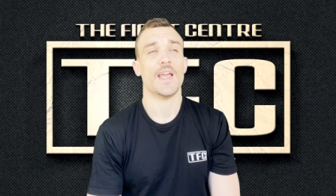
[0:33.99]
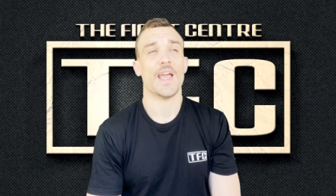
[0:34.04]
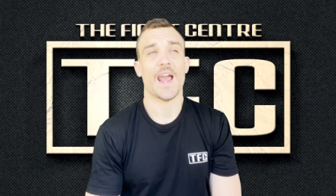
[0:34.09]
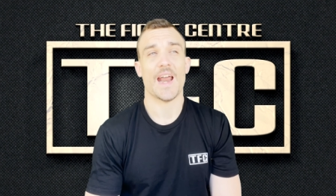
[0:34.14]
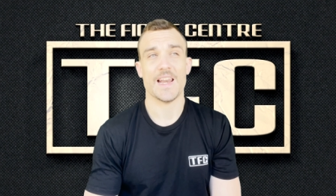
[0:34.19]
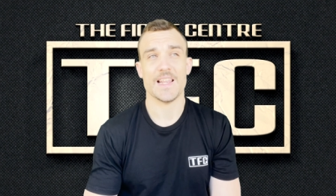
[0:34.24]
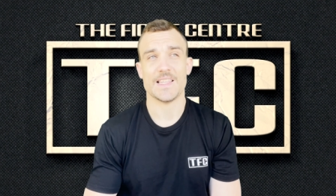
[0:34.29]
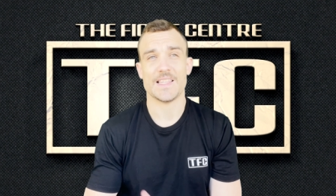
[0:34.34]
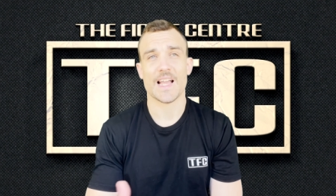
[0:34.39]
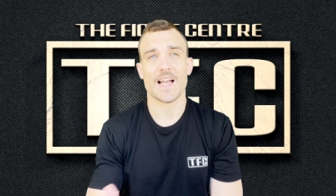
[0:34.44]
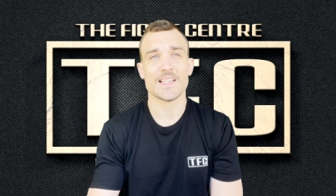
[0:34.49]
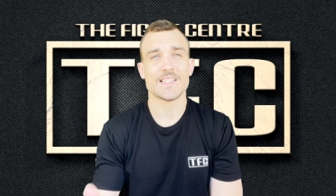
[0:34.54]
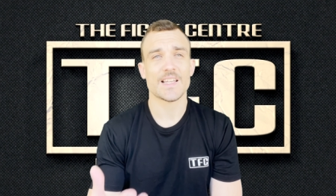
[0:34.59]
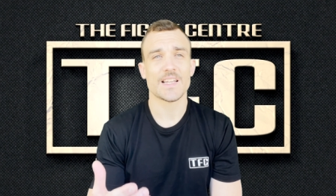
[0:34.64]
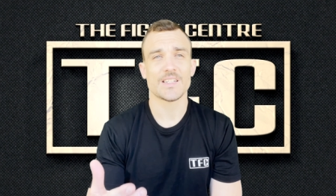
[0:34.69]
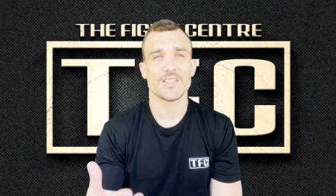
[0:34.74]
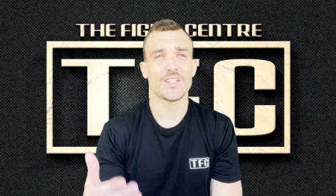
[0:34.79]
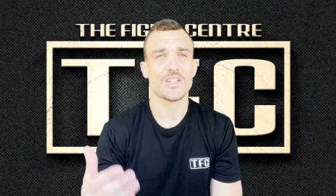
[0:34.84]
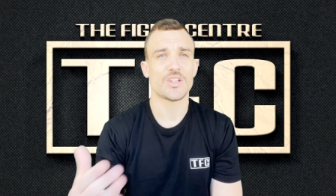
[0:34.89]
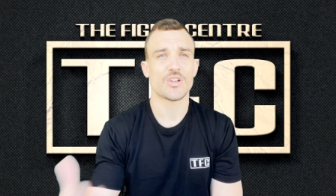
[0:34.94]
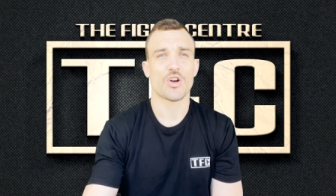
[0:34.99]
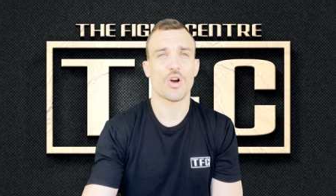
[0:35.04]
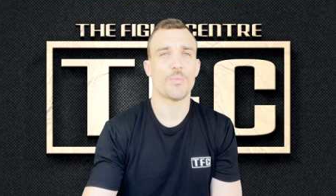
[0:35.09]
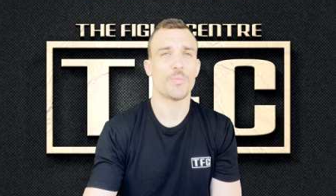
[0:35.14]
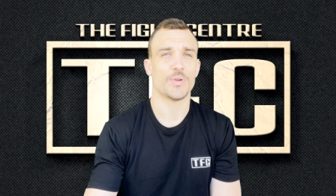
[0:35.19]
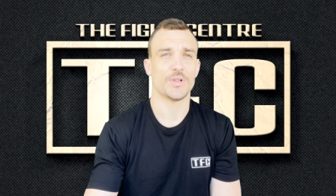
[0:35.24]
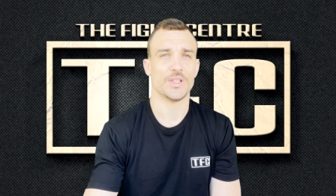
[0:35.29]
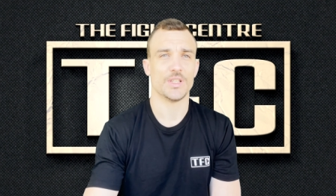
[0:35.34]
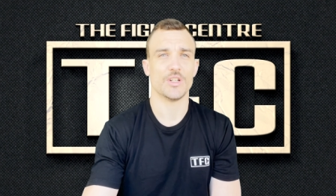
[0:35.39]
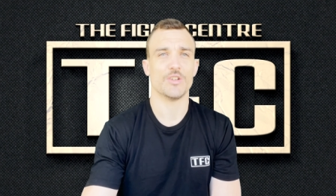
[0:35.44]
And he does actually cop
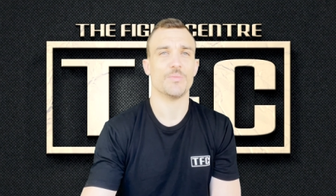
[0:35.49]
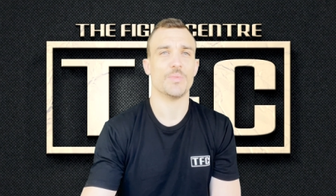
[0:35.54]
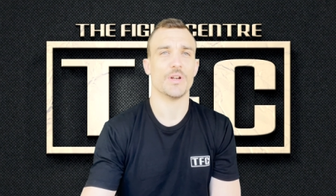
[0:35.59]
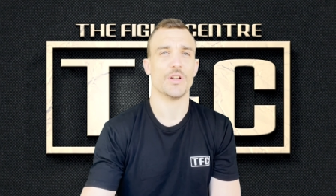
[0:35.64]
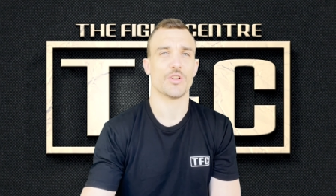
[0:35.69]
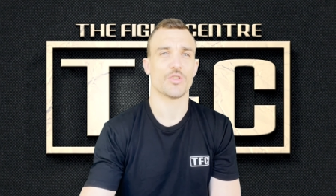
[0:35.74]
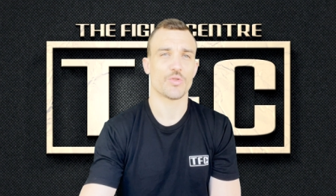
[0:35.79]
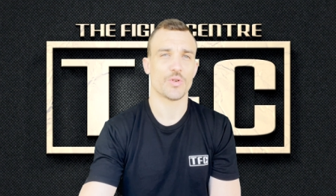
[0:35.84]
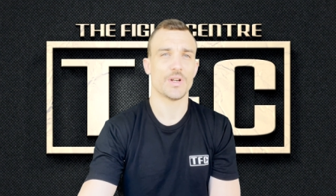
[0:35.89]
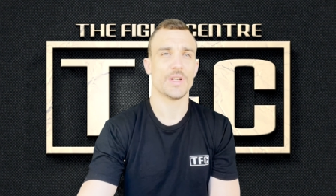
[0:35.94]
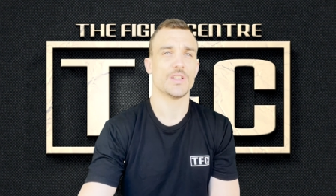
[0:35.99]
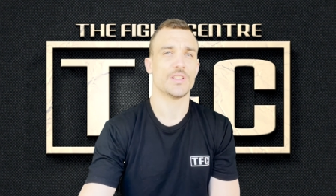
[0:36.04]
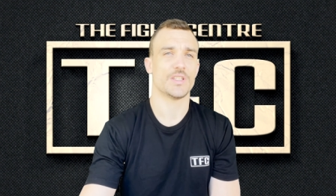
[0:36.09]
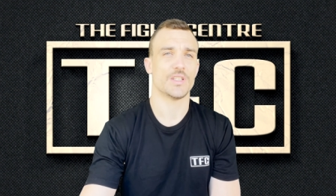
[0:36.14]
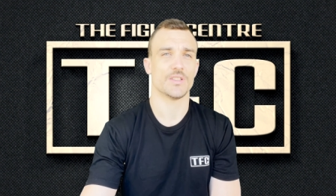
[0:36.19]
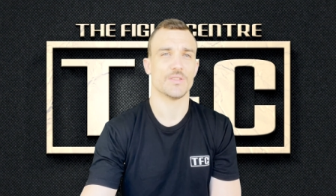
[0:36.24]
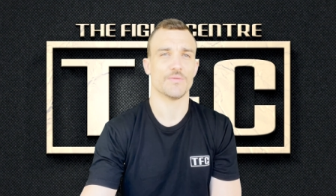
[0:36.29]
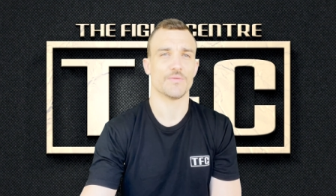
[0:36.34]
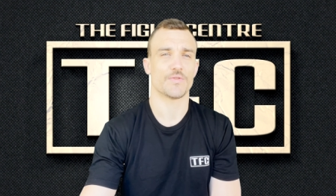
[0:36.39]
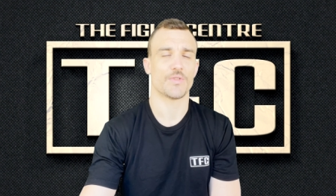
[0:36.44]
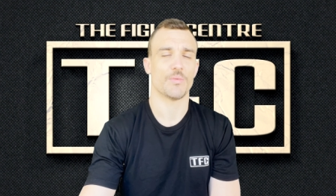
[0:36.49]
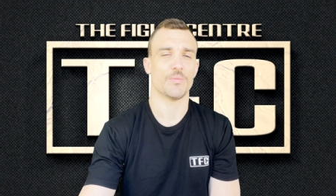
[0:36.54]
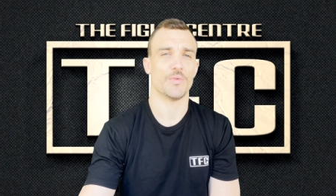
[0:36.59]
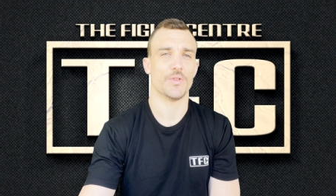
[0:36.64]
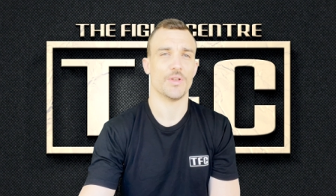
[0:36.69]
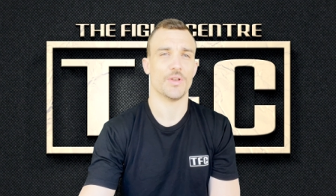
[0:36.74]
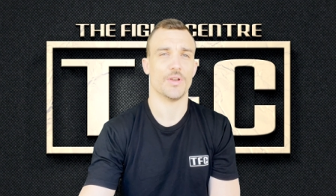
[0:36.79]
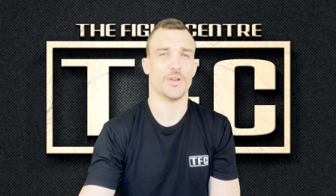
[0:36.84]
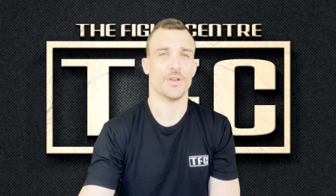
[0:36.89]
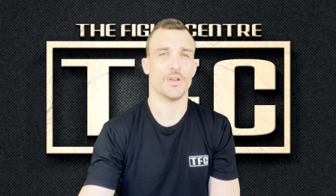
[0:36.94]
a little bit of criticism from
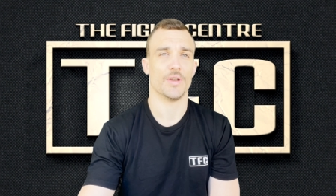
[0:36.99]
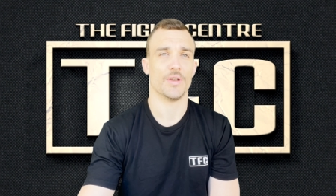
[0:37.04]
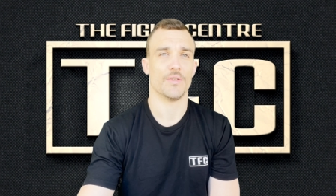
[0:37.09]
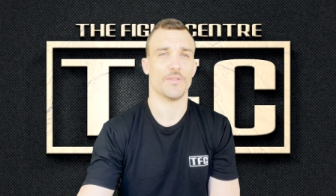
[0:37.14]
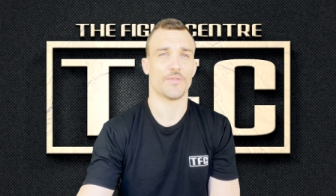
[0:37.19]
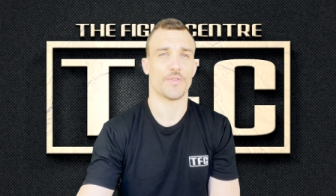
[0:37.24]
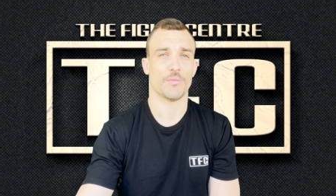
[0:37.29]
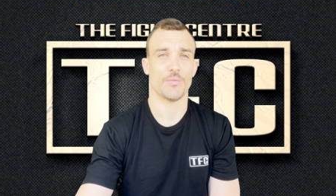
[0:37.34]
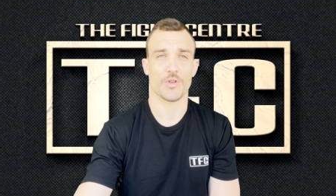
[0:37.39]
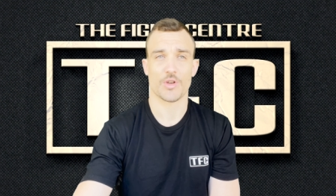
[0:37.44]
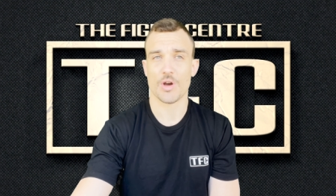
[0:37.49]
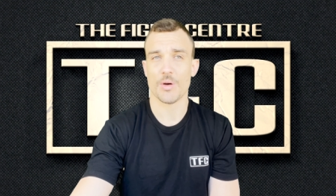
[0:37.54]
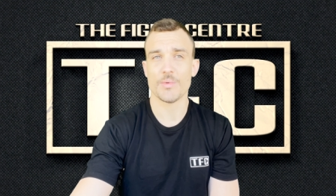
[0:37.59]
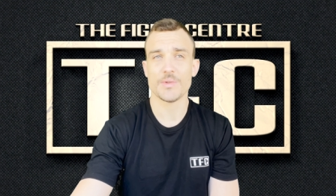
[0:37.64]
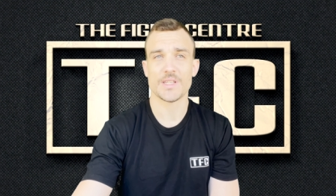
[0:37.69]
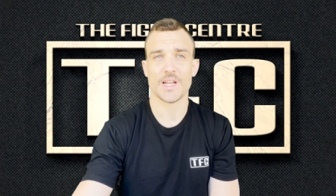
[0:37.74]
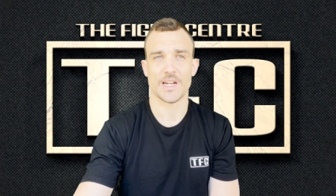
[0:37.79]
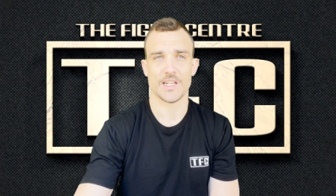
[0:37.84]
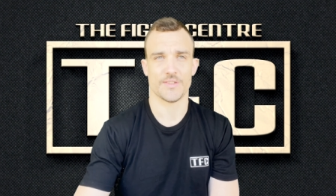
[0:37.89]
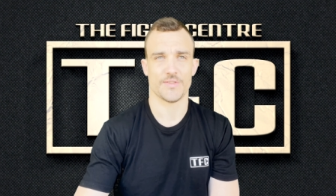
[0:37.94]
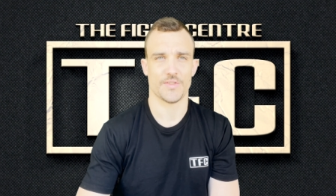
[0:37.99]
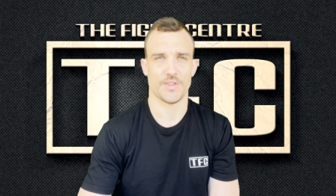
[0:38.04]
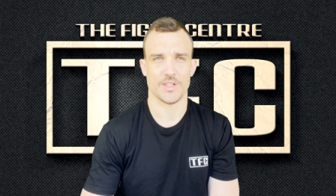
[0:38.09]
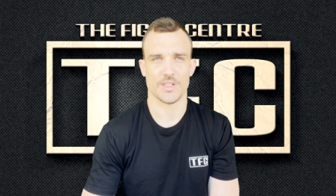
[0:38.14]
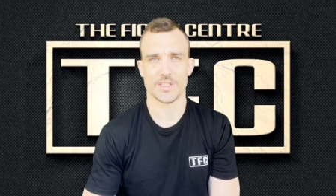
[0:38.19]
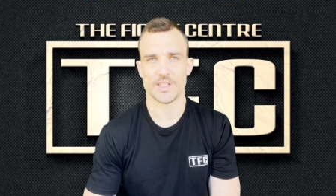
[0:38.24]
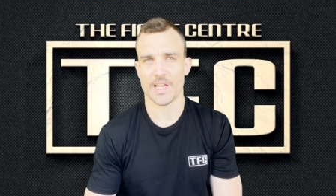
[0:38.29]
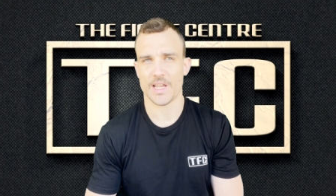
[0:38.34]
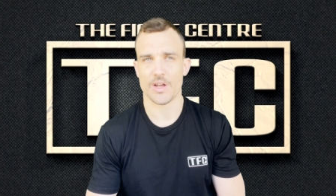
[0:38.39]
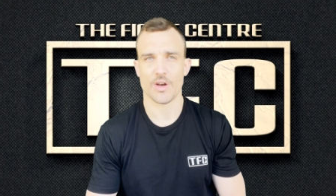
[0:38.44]
the commentators for this,
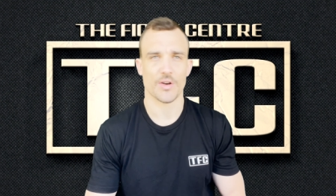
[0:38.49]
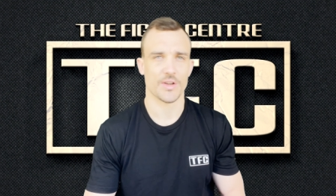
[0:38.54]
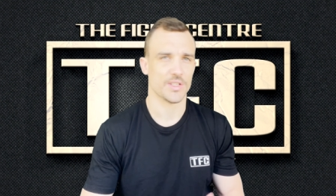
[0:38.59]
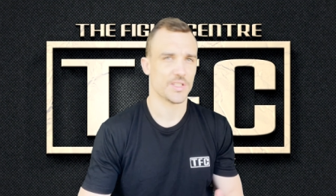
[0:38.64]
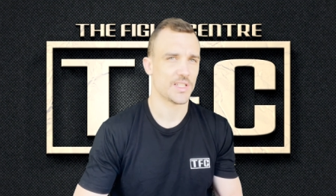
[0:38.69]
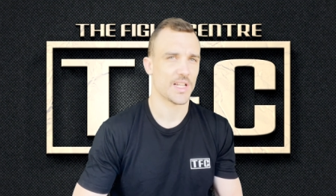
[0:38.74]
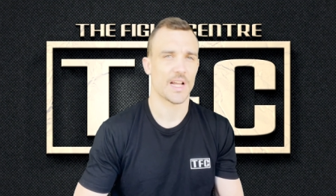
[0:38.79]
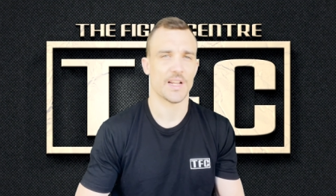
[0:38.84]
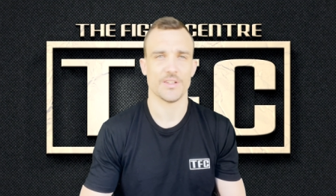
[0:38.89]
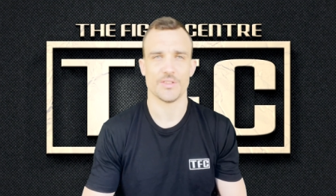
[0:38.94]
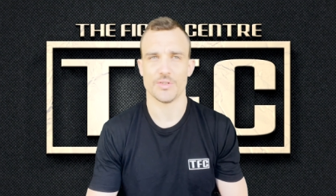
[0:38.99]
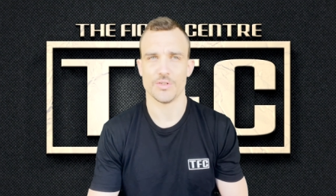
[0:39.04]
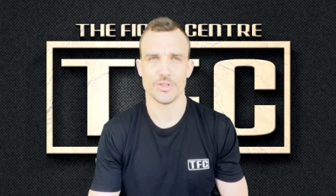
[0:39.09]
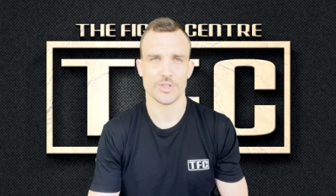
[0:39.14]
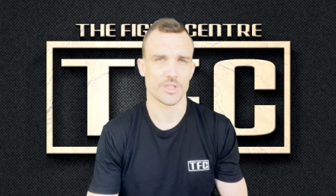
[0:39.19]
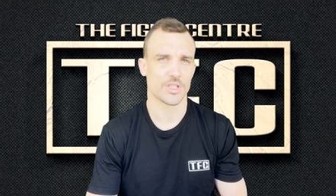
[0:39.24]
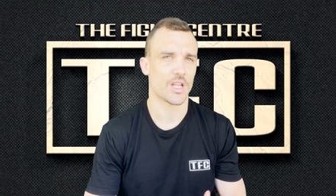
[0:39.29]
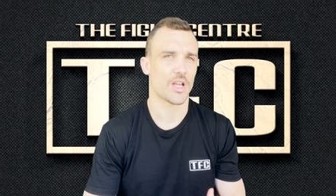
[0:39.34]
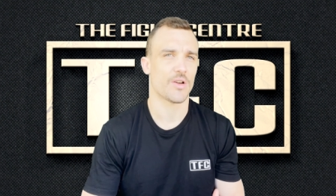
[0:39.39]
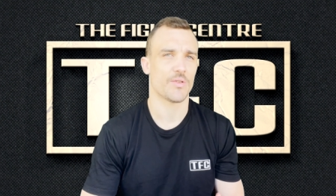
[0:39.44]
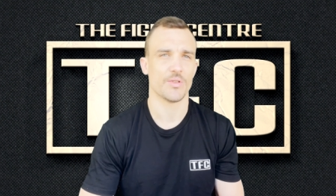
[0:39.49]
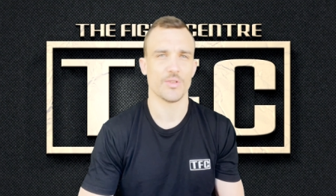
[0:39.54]
saying, oh, he's starting too slow.